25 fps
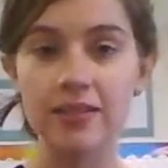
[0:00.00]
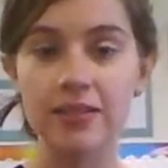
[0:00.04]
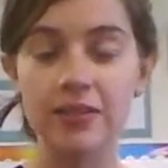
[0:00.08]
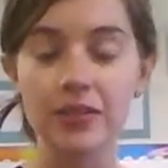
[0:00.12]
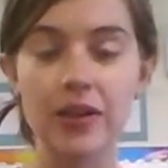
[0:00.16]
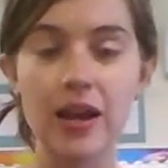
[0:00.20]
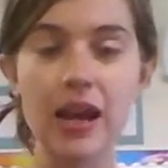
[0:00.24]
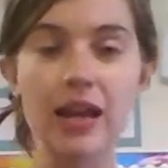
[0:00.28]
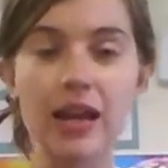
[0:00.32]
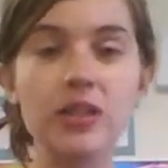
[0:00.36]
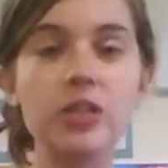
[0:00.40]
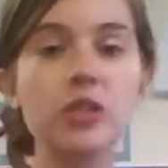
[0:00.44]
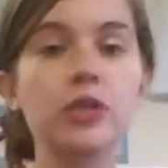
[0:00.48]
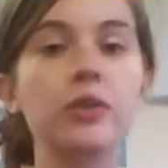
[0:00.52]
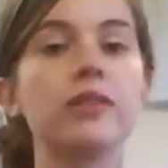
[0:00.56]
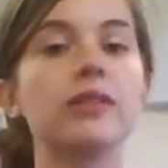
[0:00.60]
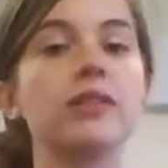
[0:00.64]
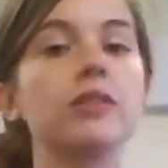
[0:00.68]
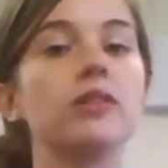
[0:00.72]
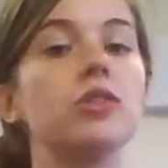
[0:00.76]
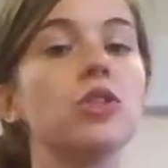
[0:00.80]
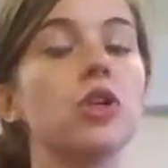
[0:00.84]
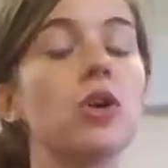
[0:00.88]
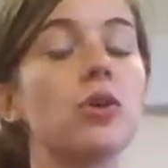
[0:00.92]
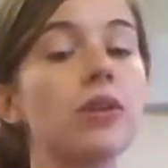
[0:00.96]
Okay, so
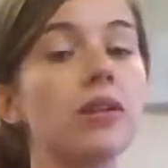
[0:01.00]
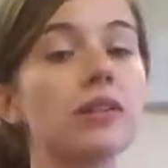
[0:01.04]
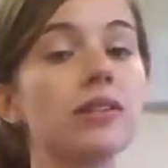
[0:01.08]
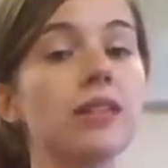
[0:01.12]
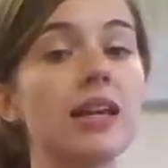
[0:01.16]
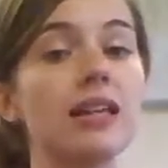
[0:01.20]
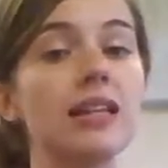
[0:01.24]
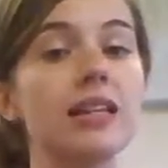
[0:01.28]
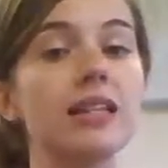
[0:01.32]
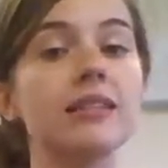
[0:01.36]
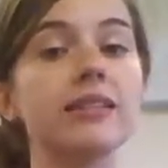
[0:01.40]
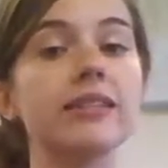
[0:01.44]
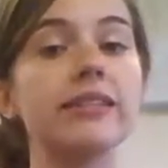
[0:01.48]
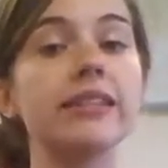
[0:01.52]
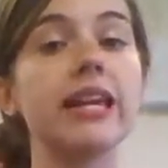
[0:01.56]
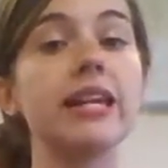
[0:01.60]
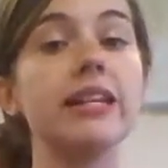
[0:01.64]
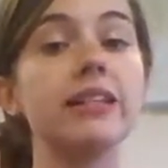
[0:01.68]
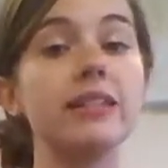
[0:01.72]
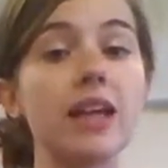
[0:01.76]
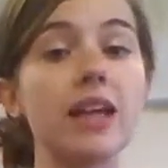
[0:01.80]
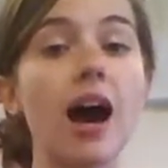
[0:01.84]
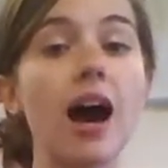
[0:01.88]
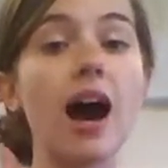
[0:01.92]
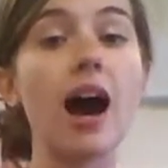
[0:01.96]
notice I didn't say
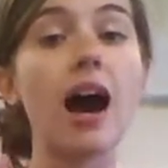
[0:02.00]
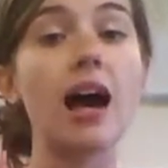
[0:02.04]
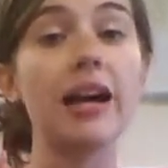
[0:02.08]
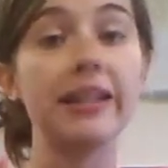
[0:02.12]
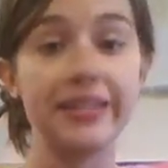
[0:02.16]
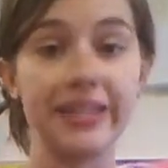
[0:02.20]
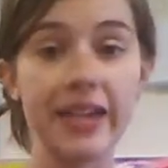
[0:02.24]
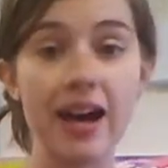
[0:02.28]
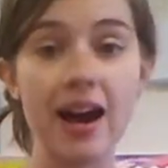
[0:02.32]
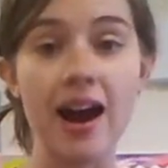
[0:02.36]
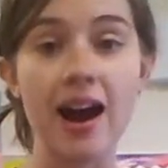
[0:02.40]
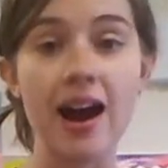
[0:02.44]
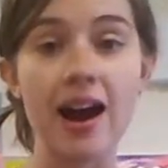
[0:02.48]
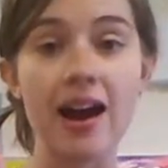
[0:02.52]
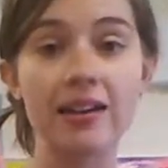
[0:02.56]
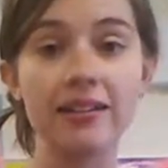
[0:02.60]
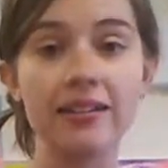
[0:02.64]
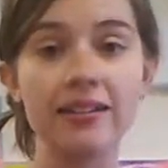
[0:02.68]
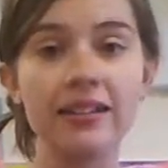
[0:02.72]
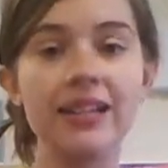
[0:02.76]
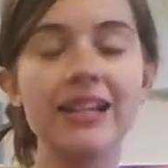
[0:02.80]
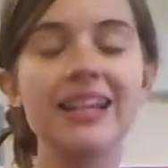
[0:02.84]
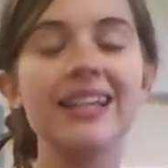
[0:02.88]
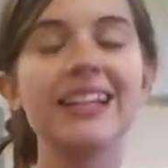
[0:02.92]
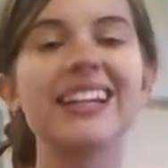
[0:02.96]
ta-da,
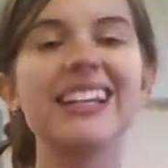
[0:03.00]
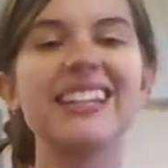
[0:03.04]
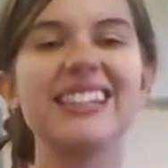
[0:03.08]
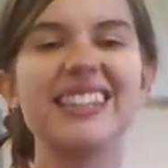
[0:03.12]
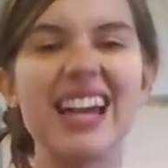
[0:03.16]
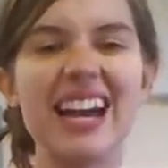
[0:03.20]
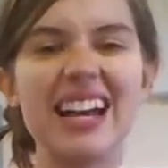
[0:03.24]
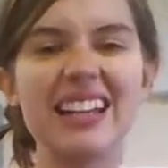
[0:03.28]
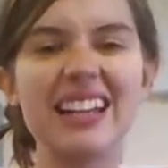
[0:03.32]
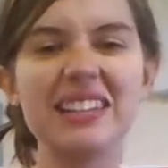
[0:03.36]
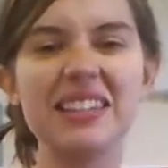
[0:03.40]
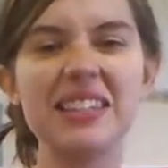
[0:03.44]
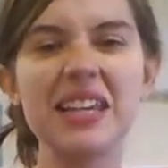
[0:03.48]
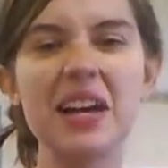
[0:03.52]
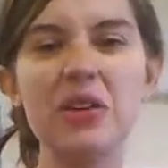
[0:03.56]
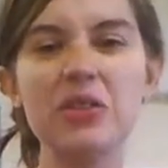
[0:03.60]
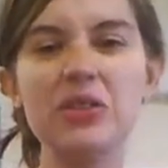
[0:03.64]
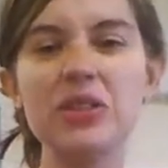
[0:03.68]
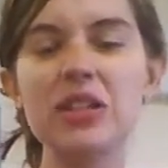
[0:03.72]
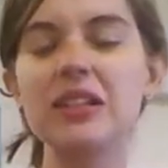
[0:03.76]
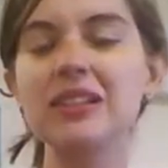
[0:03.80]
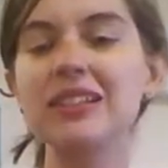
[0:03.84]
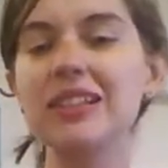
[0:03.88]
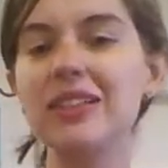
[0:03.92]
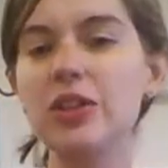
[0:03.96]
because that sounds
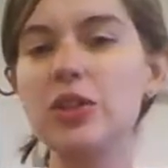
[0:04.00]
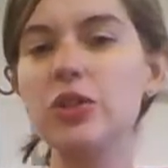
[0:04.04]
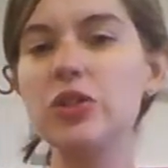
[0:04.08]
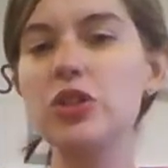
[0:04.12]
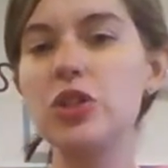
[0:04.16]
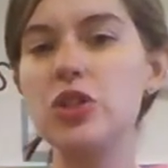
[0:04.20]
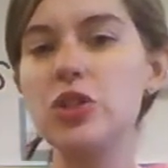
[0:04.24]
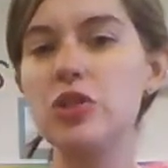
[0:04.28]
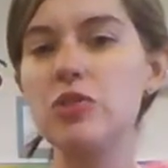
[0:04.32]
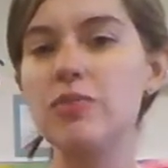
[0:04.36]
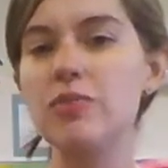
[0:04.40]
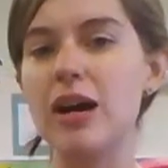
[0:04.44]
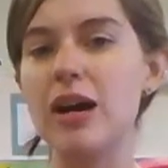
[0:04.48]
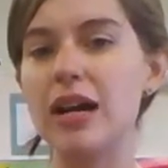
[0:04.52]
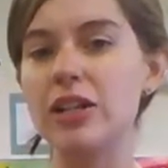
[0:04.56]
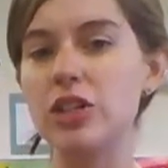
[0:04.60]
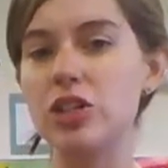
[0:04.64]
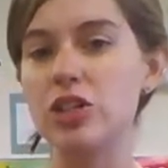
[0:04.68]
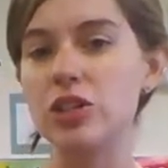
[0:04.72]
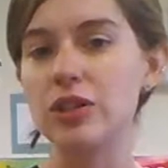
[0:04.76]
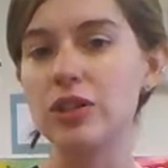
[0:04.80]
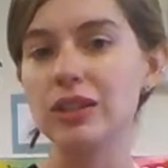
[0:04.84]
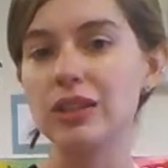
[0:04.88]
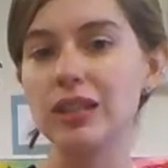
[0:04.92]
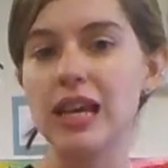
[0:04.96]
a little too
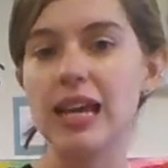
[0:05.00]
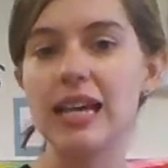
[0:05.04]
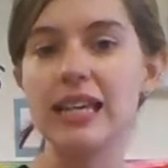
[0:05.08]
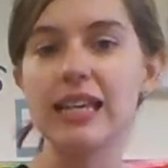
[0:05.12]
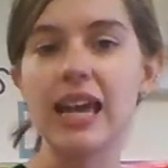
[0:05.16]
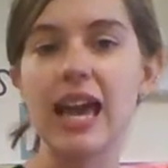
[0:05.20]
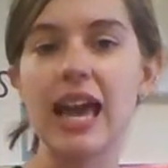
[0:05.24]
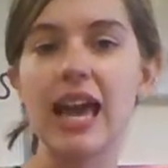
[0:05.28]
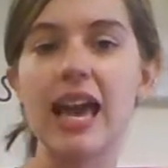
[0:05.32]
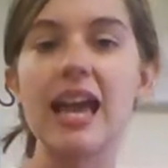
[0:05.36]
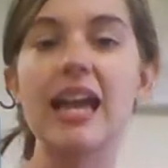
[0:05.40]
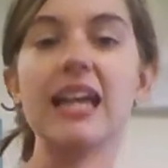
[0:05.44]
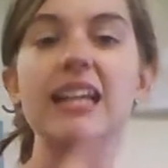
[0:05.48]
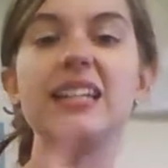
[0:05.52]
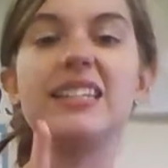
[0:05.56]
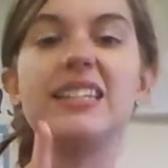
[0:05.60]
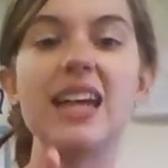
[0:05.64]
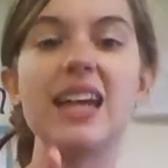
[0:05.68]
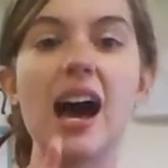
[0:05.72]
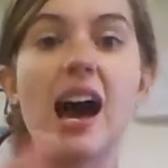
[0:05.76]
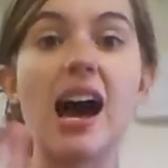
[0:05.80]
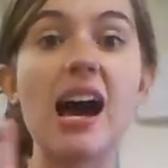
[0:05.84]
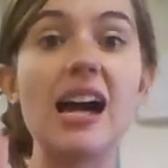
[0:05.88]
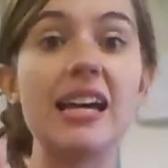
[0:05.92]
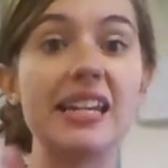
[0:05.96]
much like a
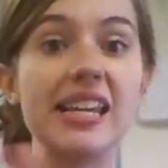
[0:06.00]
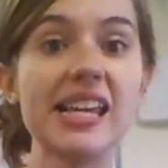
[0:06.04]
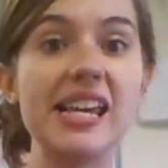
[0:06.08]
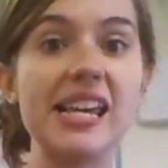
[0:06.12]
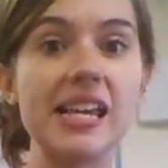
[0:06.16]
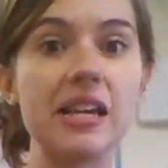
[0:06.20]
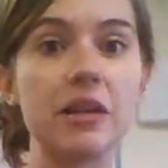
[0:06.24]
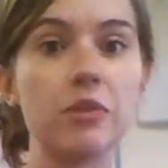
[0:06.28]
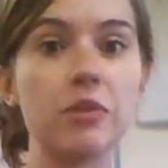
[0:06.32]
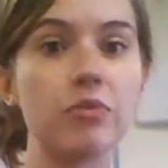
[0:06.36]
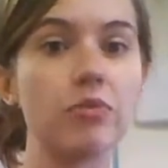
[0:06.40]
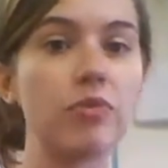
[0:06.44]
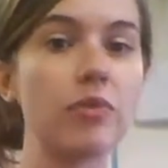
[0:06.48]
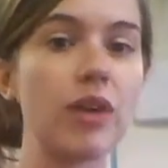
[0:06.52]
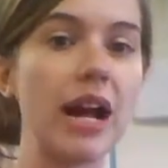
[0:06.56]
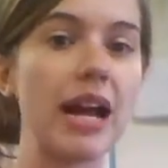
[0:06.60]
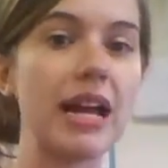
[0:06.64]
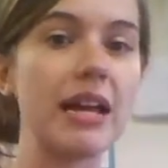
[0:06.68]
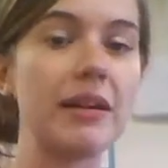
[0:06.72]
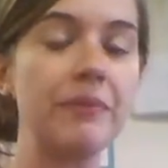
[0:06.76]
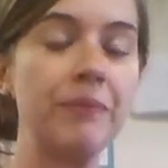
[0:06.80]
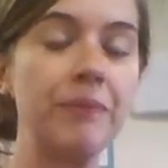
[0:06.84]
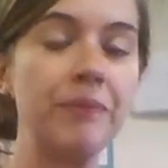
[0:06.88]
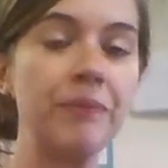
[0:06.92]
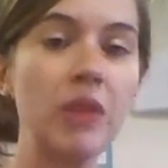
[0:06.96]
toddy,
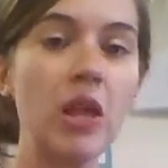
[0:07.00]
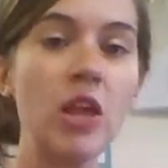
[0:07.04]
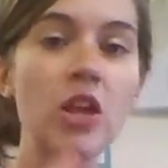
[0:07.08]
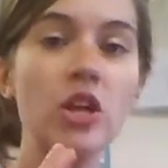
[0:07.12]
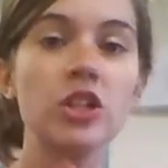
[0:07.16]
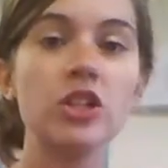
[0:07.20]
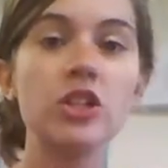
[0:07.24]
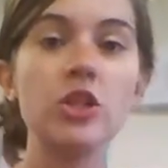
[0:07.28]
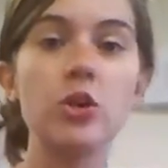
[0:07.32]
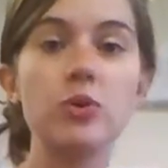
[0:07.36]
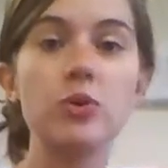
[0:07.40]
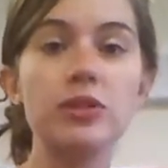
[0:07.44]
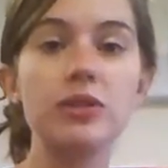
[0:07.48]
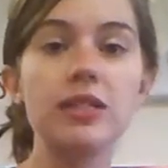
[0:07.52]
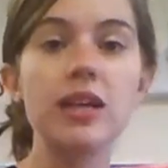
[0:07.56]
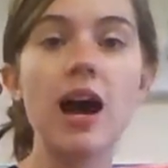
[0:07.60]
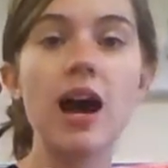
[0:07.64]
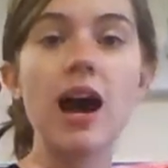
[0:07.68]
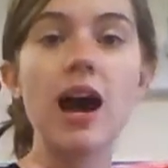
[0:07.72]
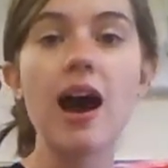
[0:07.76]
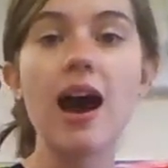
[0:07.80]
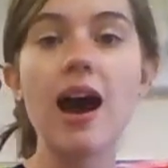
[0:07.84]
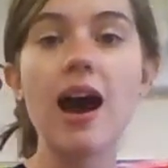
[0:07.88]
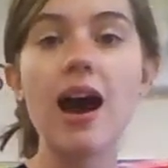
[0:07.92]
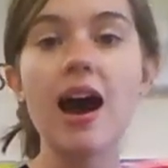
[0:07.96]
right? So
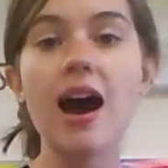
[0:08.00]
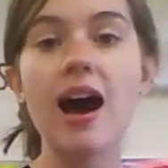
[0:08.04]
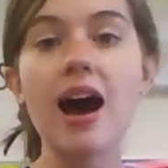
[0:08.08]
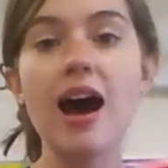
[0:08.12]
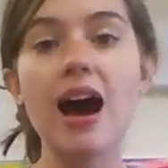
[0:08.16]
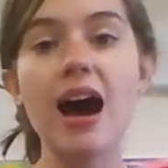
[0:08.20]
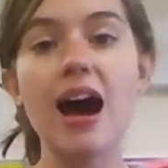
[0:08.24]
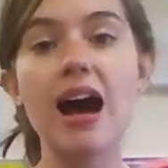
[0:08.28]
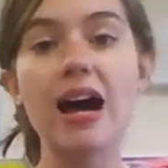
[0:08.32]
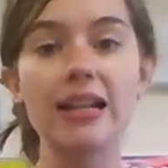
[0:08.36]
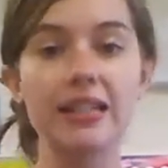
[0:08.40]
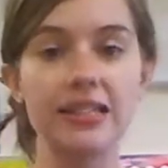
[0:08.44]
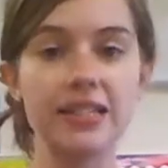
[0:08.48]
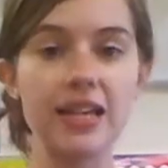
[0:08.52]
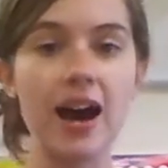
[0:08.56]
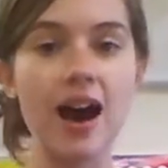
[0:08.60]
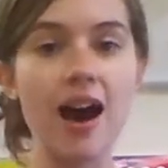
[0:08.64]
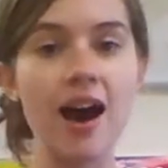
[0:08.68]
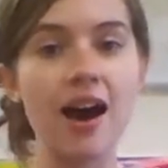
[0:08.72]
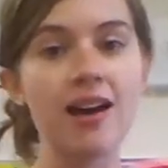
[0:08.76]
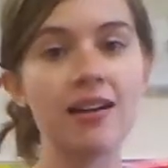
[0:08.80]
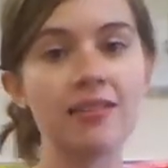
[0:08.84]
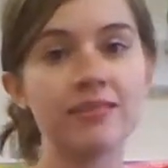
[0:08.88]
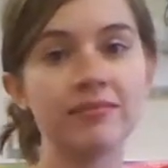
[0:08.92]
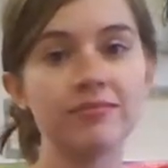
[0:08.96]
ta-da